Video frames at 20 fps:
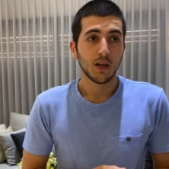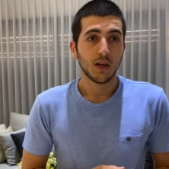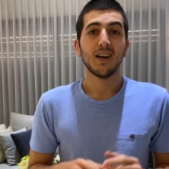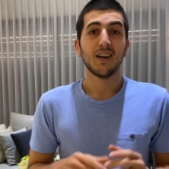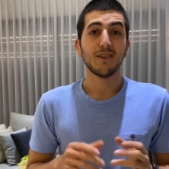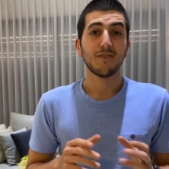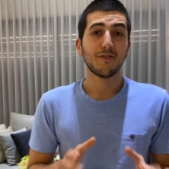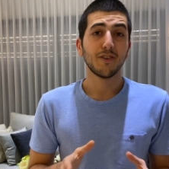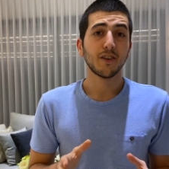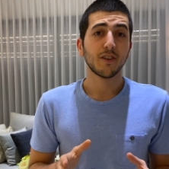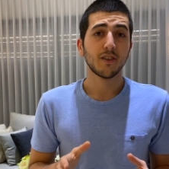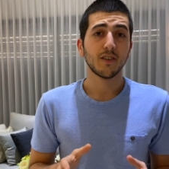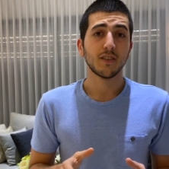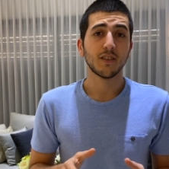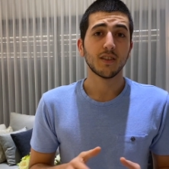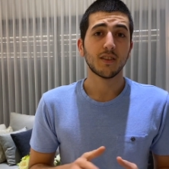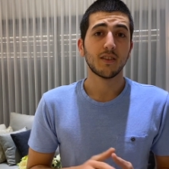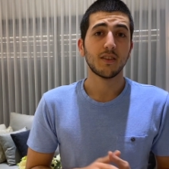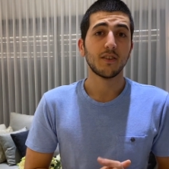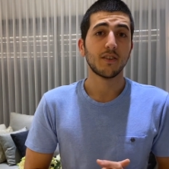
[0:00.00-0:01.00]
I figured
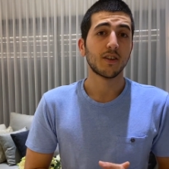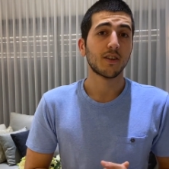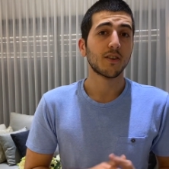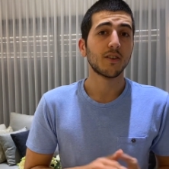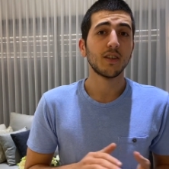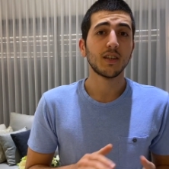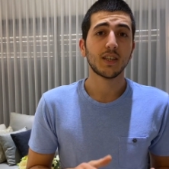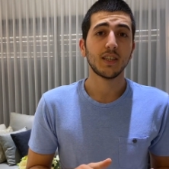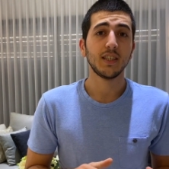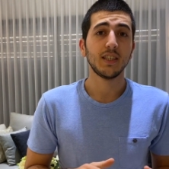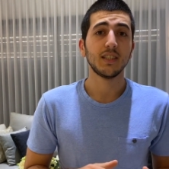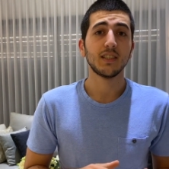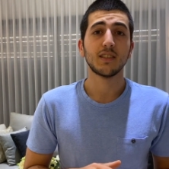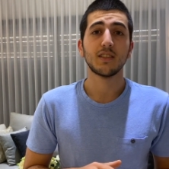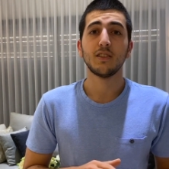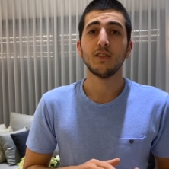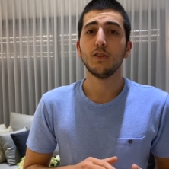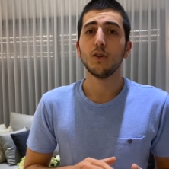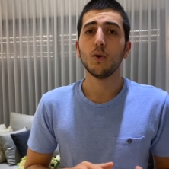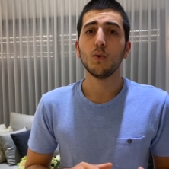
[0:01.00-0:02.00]
that there currently is
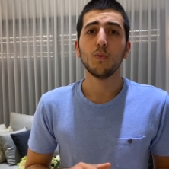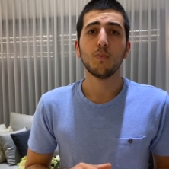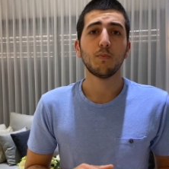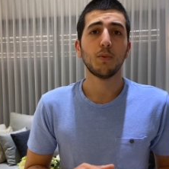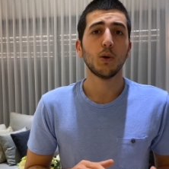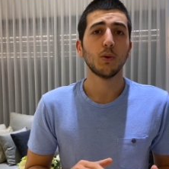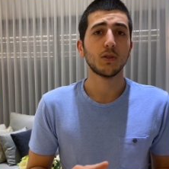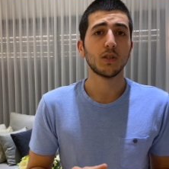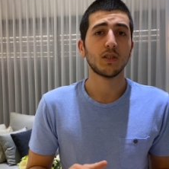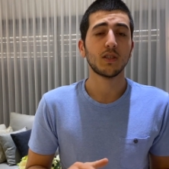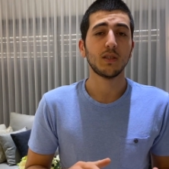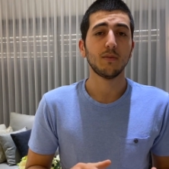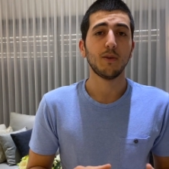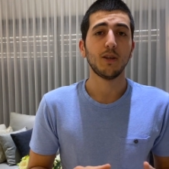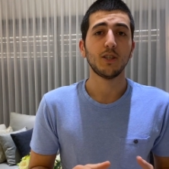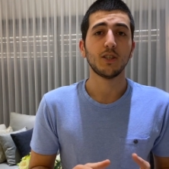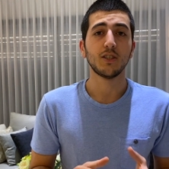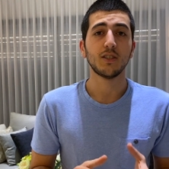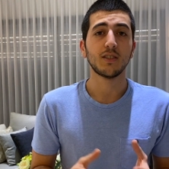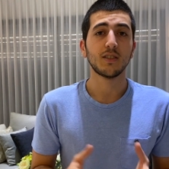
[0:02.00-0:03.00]
no pose
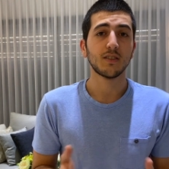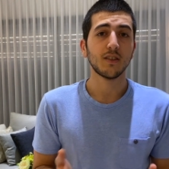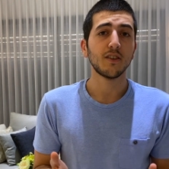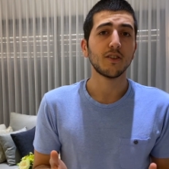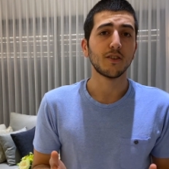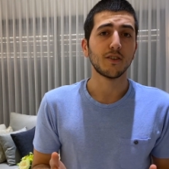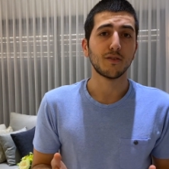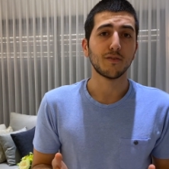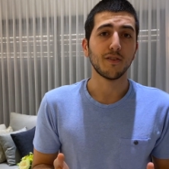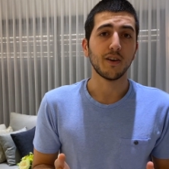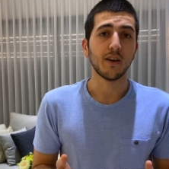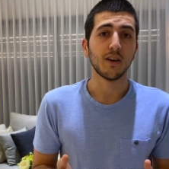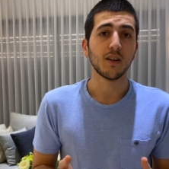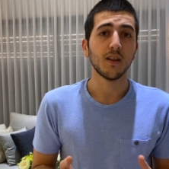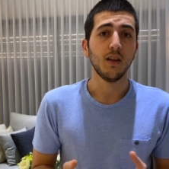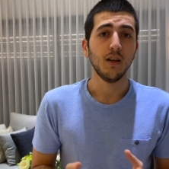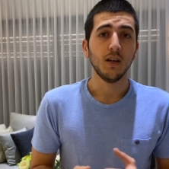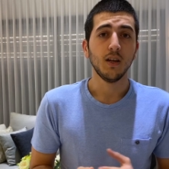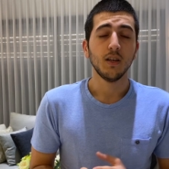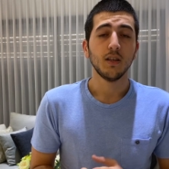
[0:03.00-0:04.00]
estimation standard file,
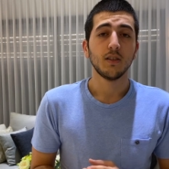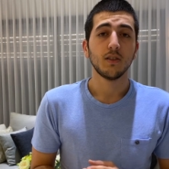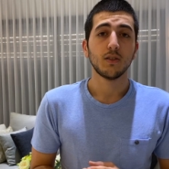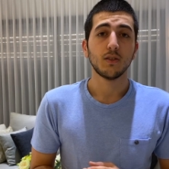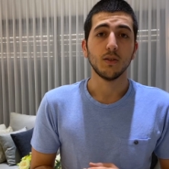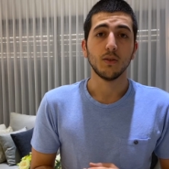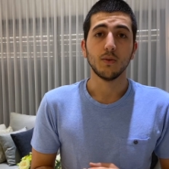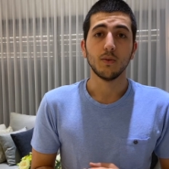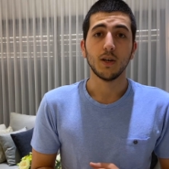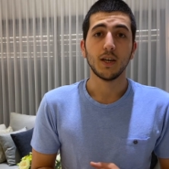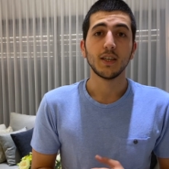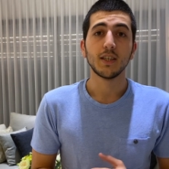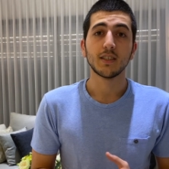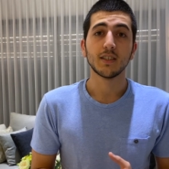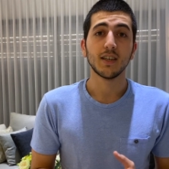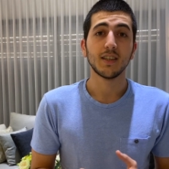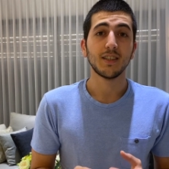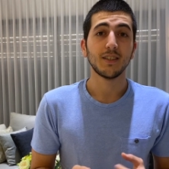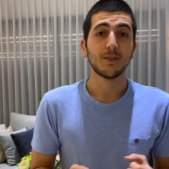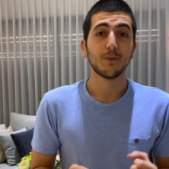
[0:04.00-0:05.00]
so I
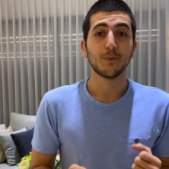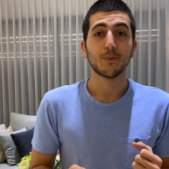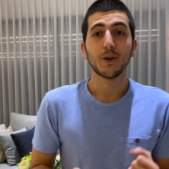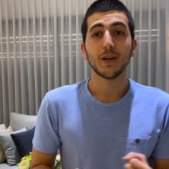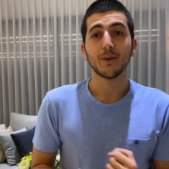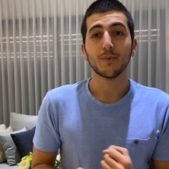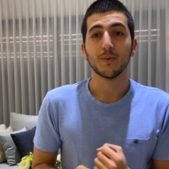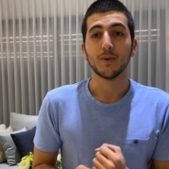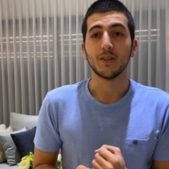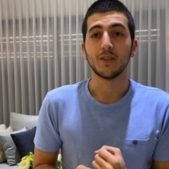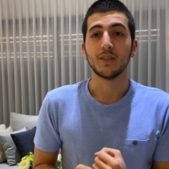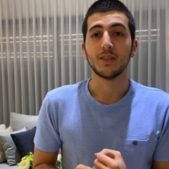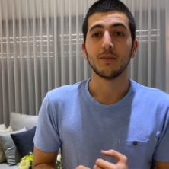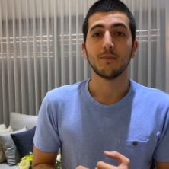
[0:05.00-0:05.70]
decided to write one.